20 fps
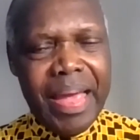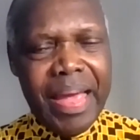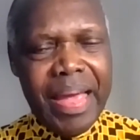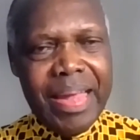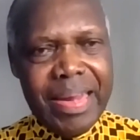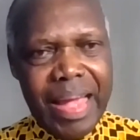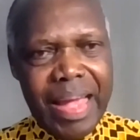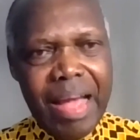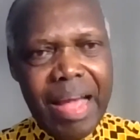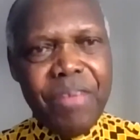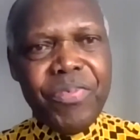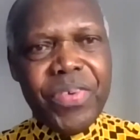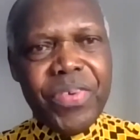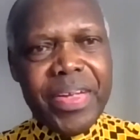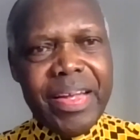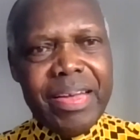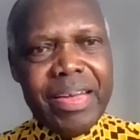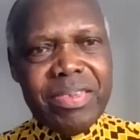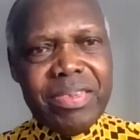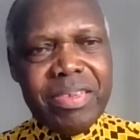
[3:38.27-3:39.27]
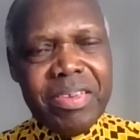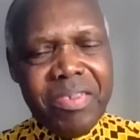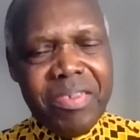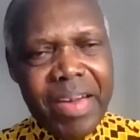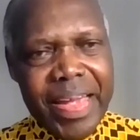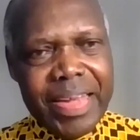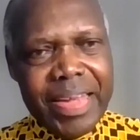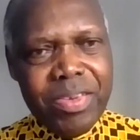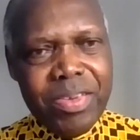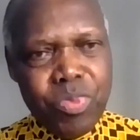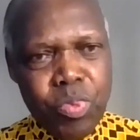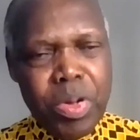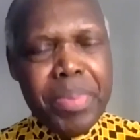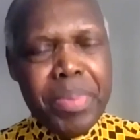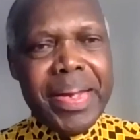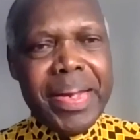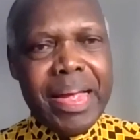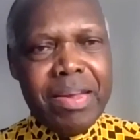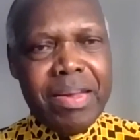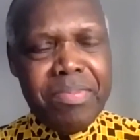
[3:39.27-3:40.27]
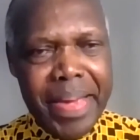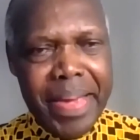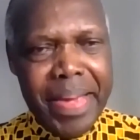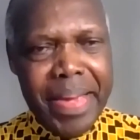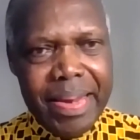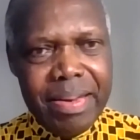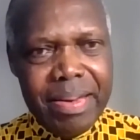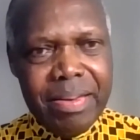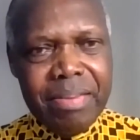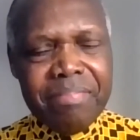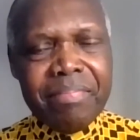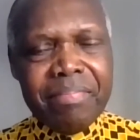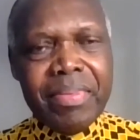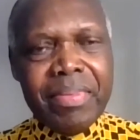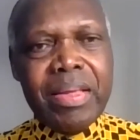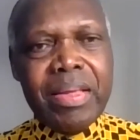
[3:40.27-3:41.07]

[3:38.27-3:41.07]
and Africa's great women and men